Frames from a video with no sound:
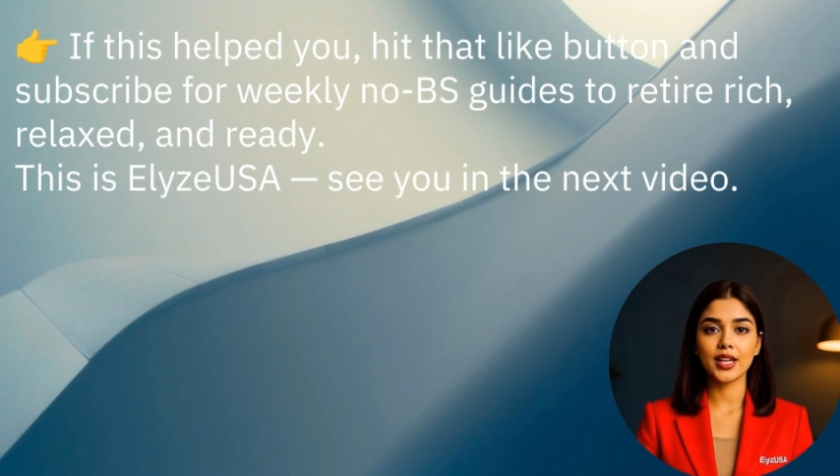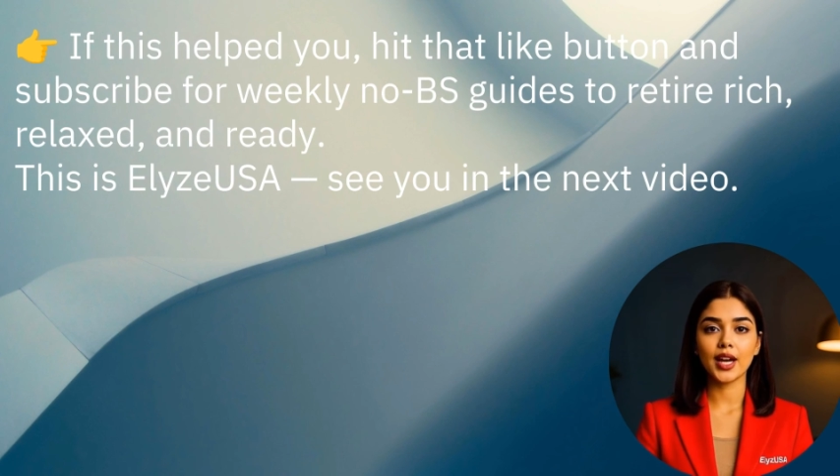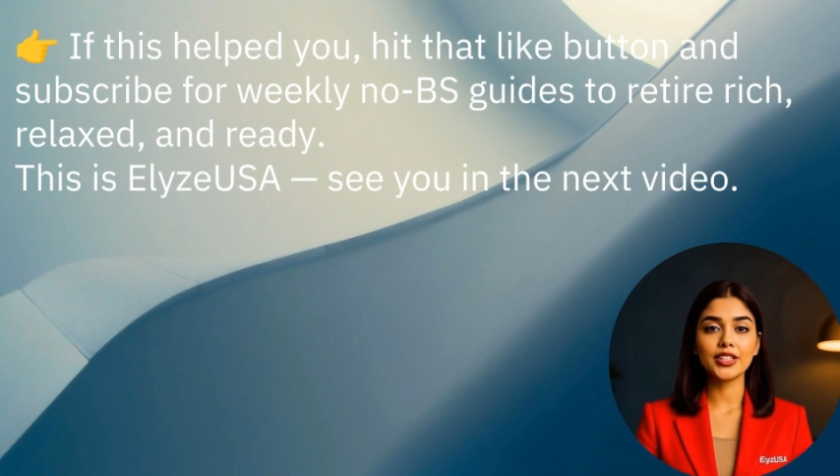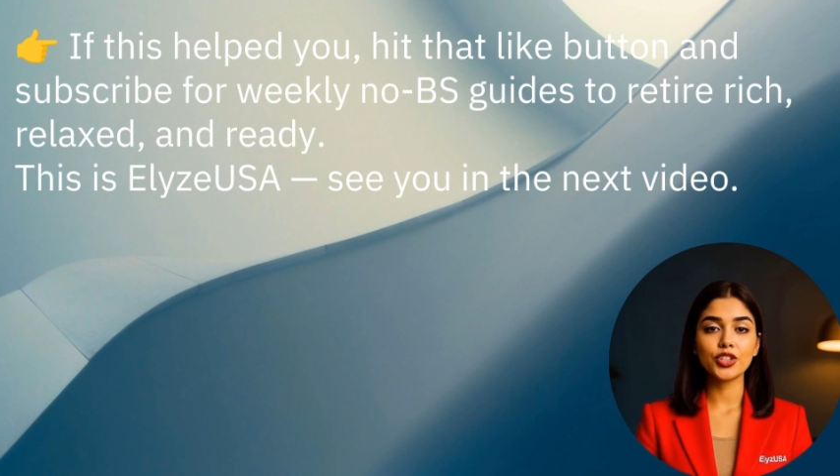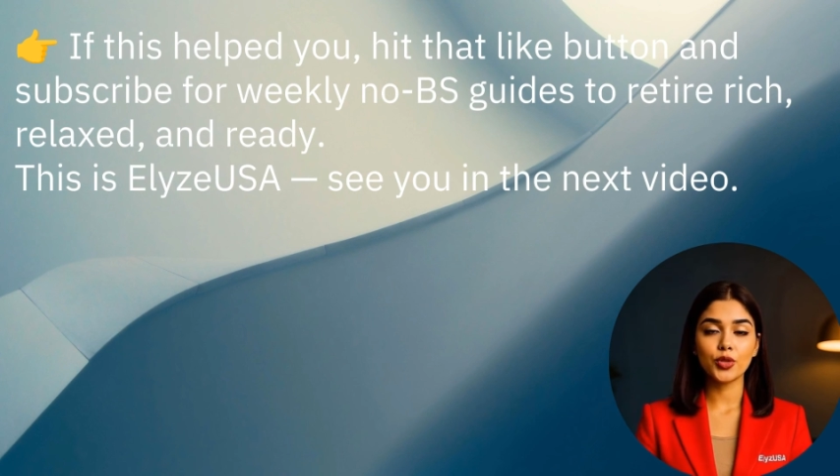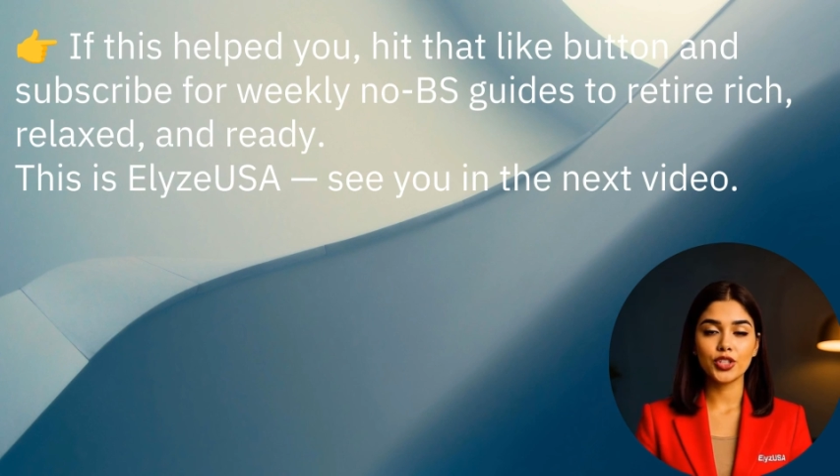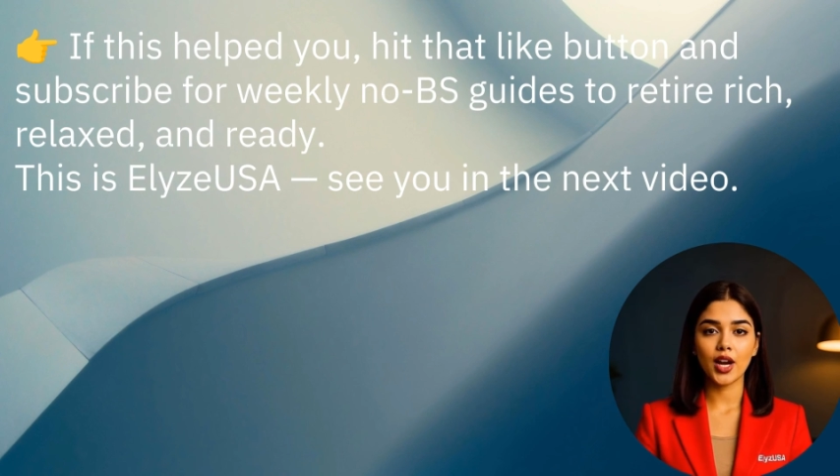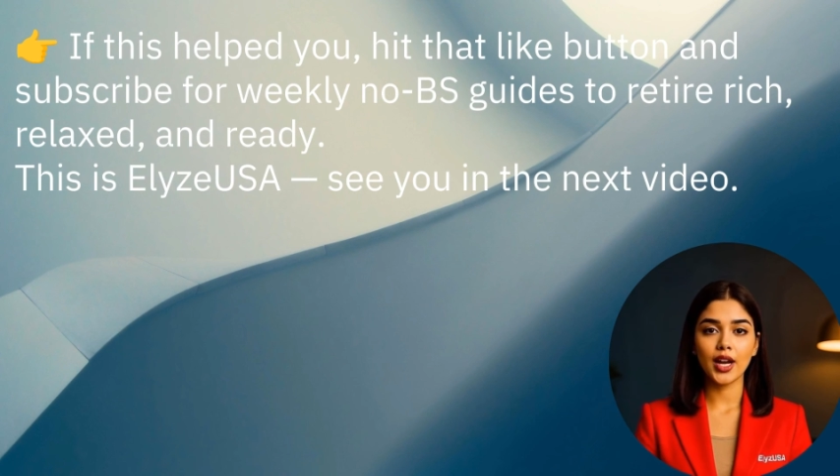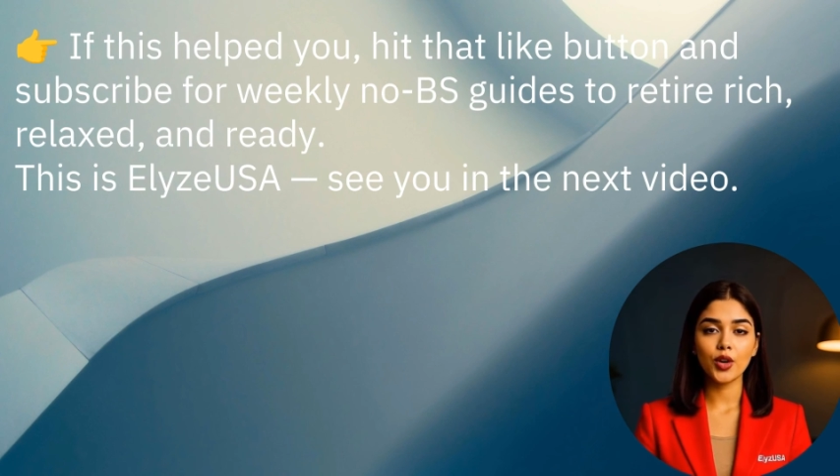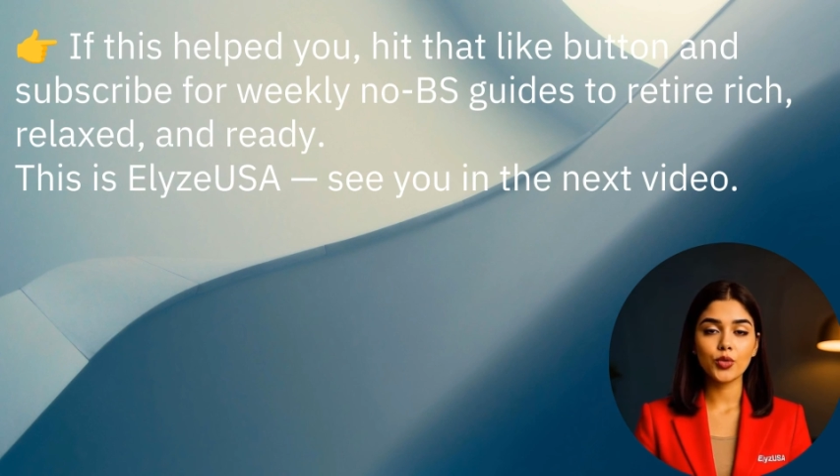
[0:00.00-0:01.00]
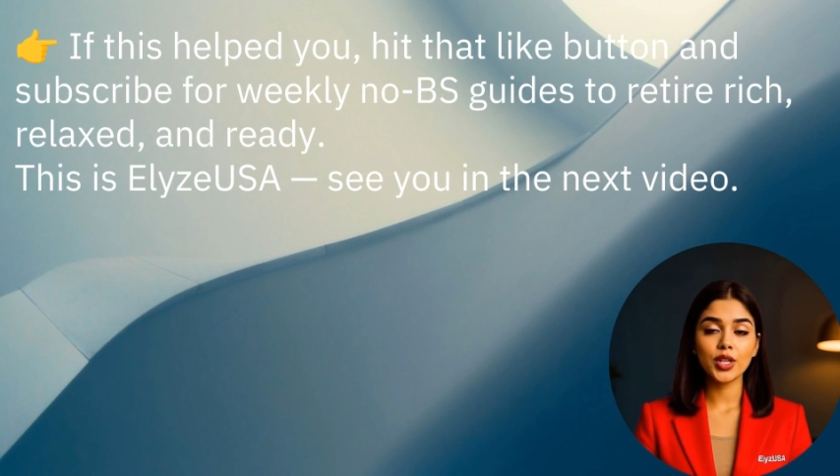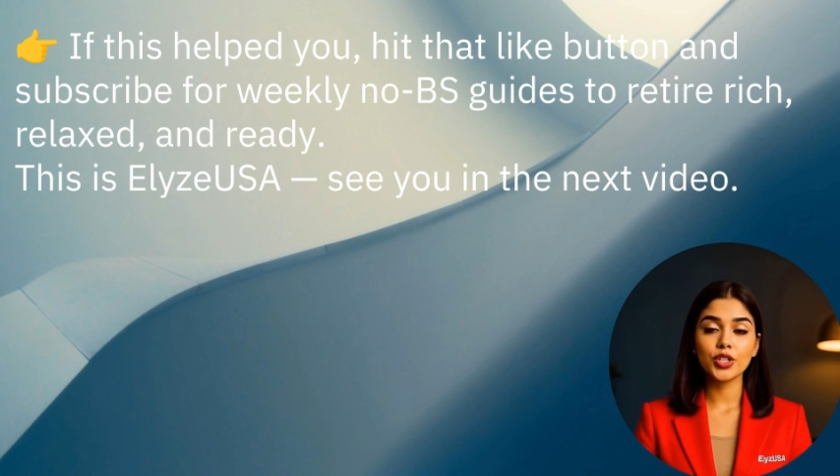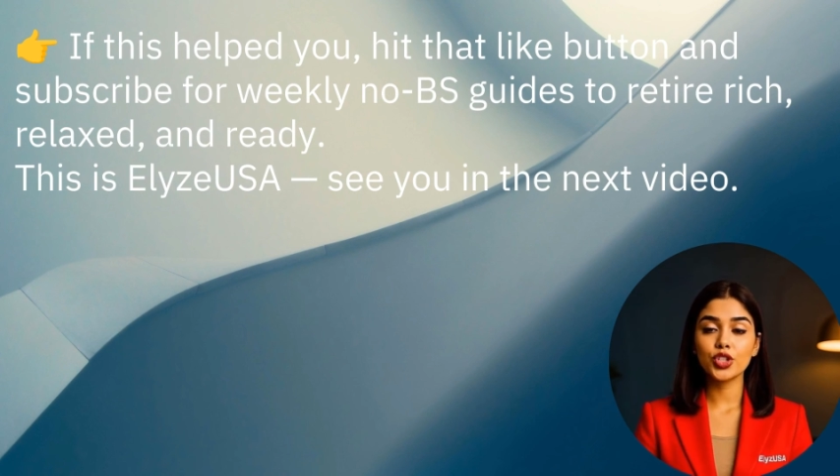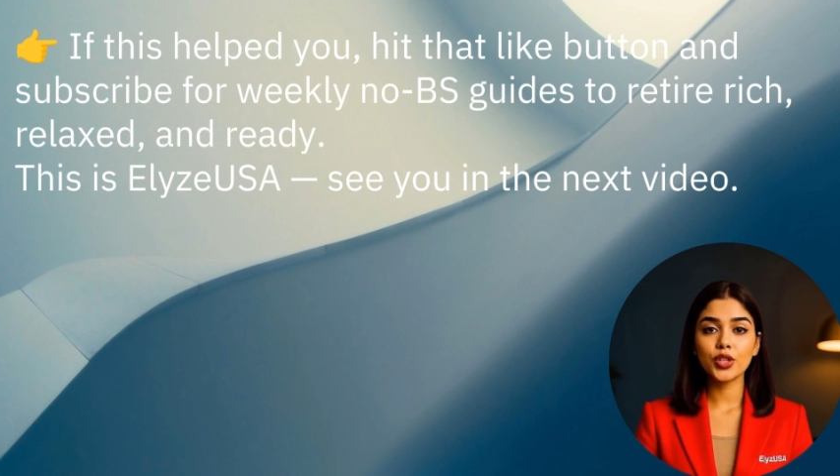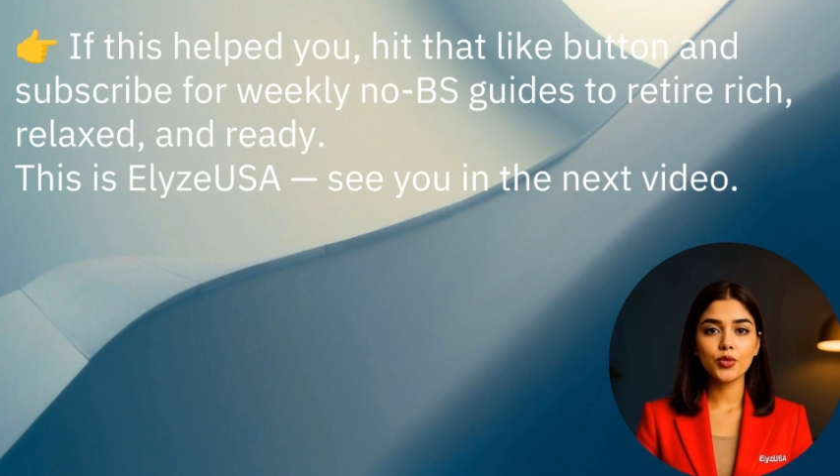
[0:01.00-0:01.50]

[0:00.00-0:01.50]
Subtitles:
guides to retire rich,